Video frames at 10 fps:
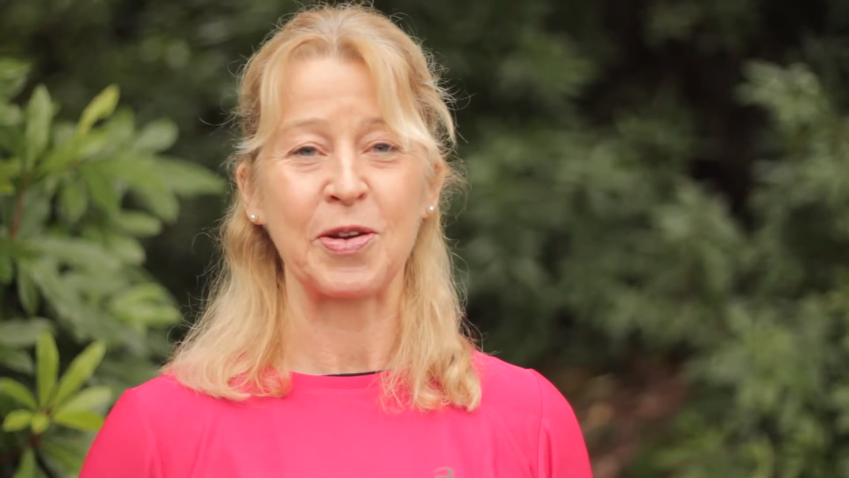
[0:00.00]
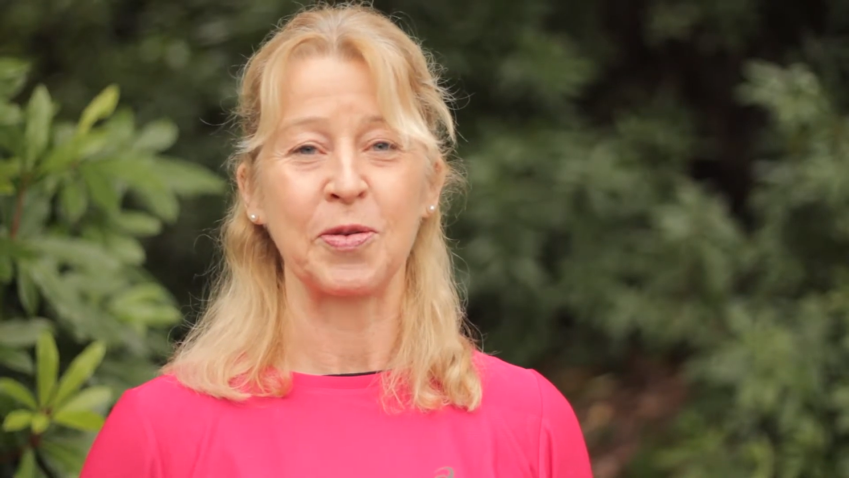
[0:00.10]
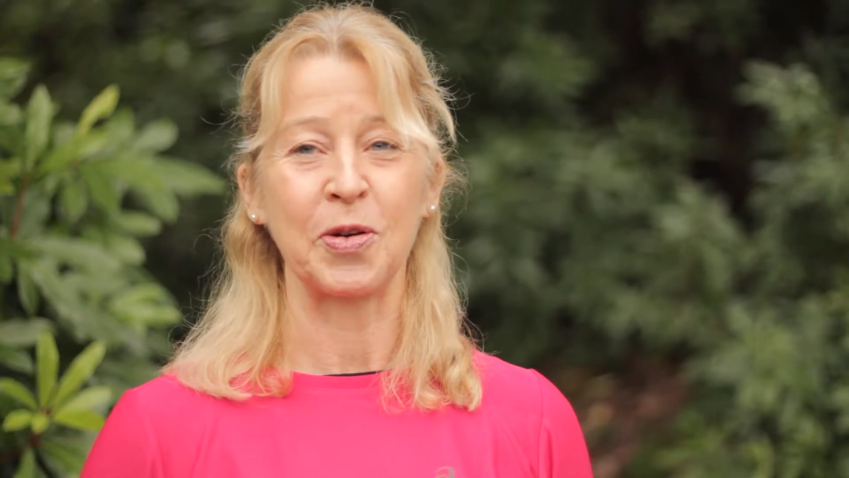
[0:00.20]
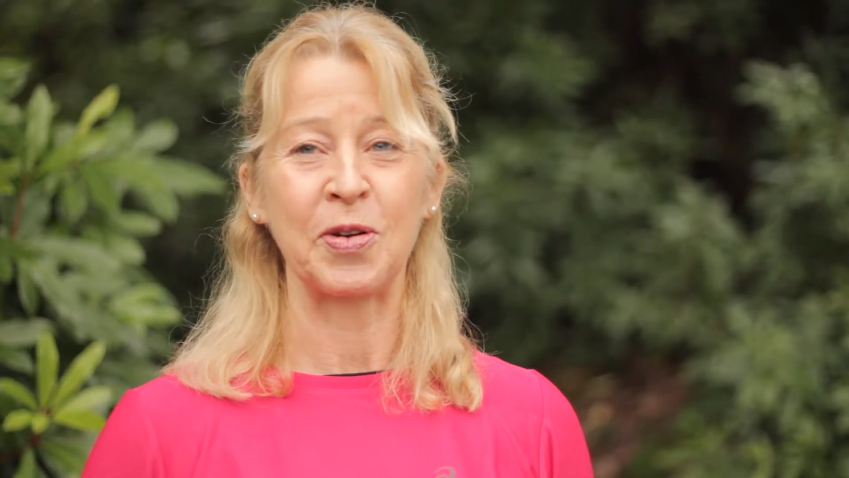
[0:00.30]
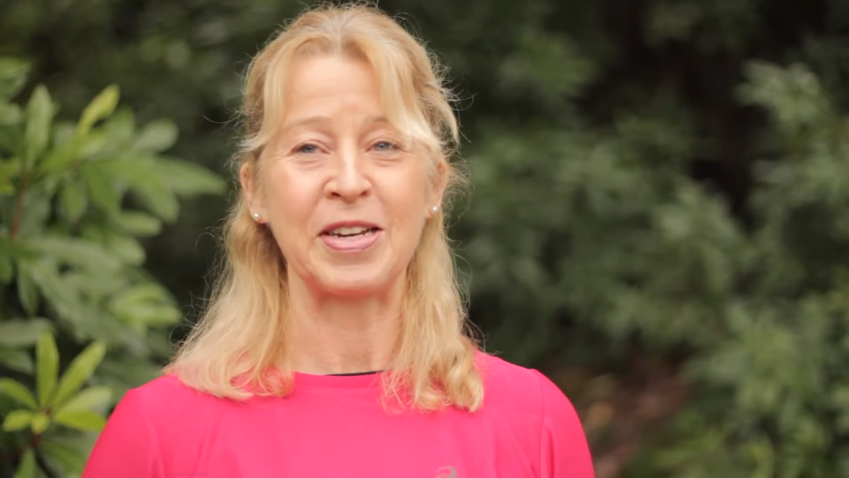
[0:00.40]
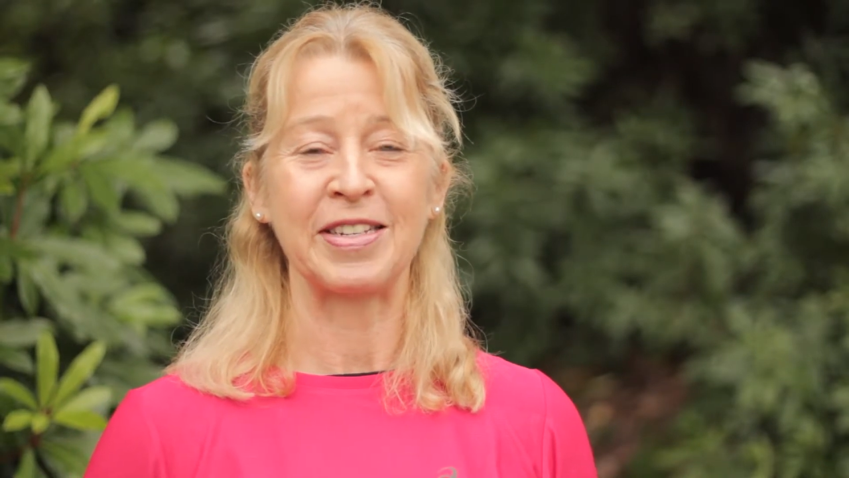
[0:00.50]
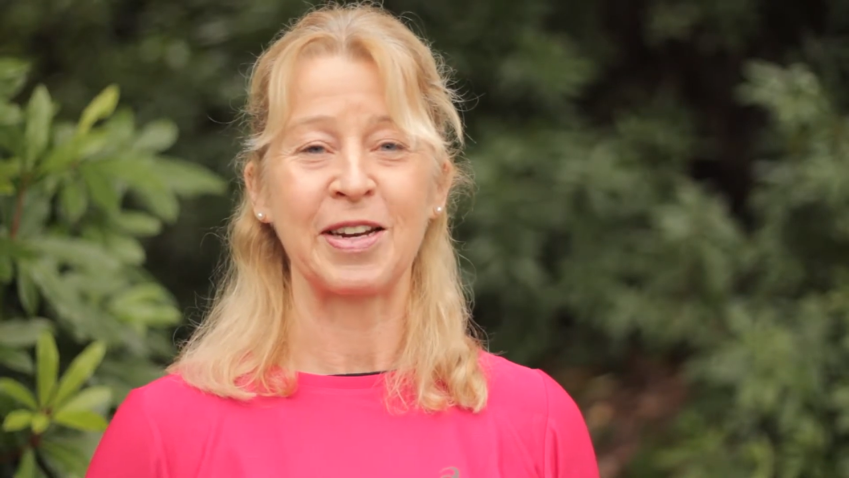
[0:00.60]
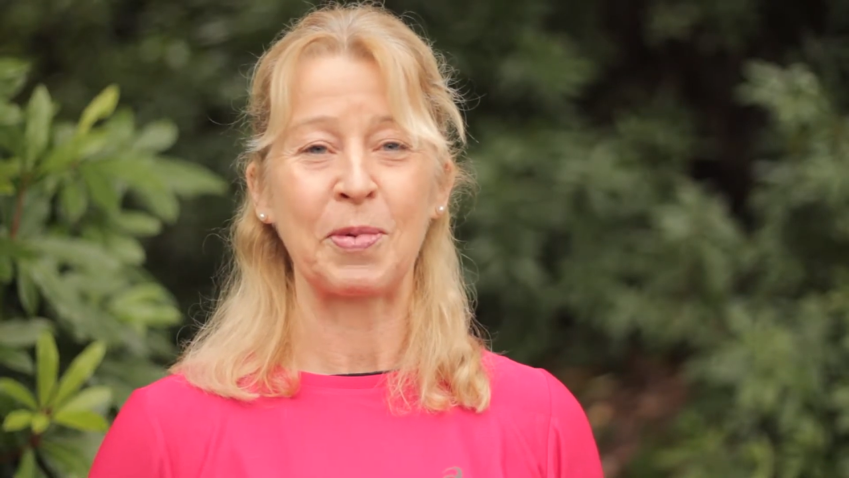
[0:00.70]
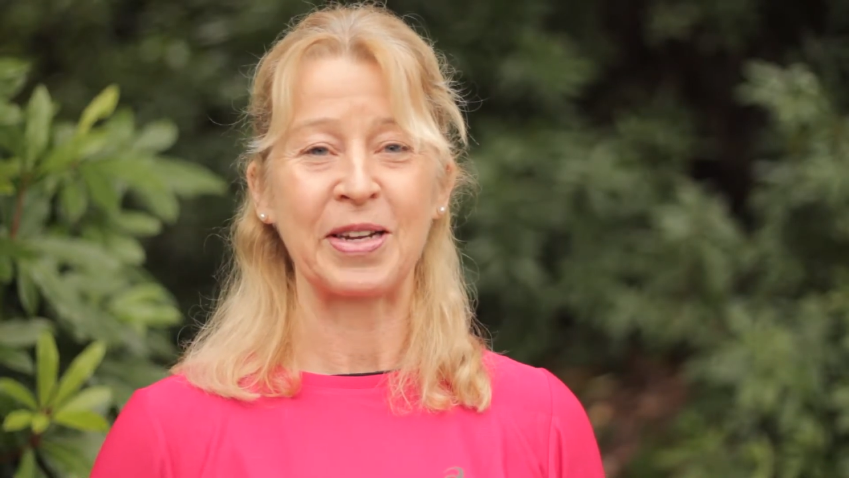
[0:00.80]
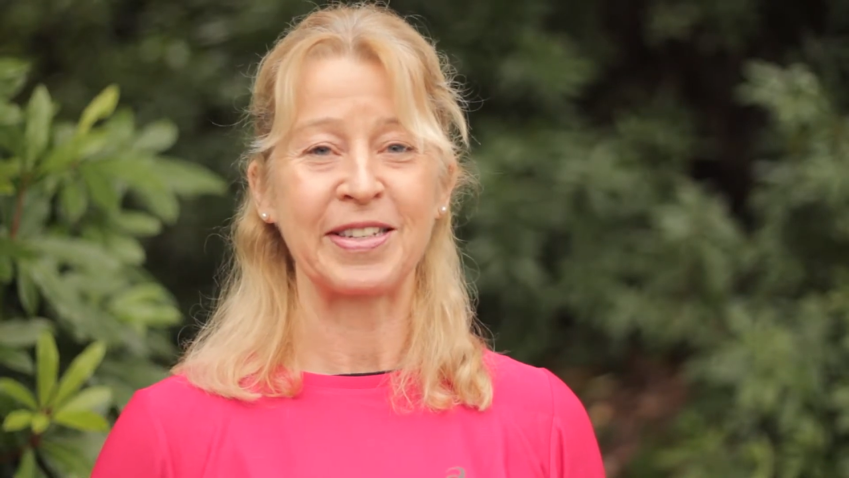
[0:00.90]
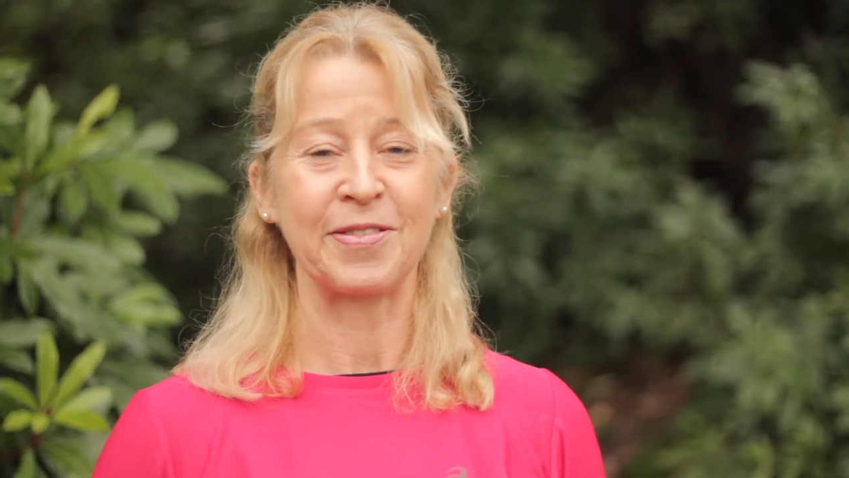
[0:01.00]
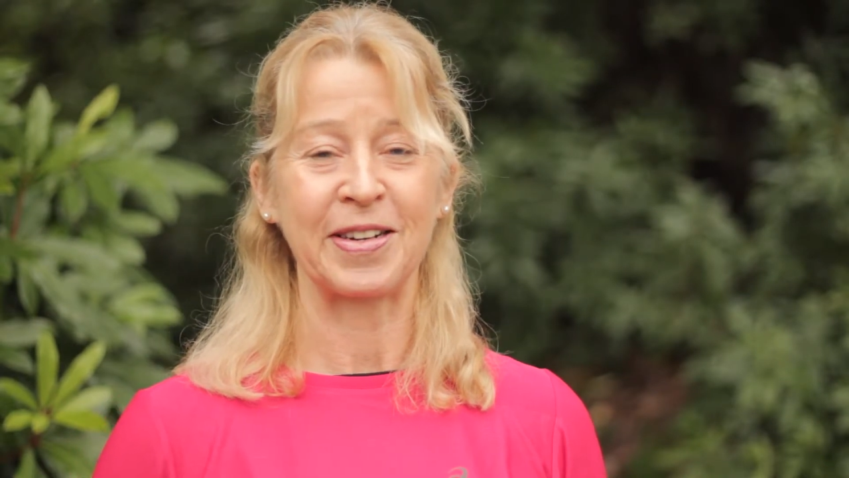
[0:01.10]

who agreed to double it if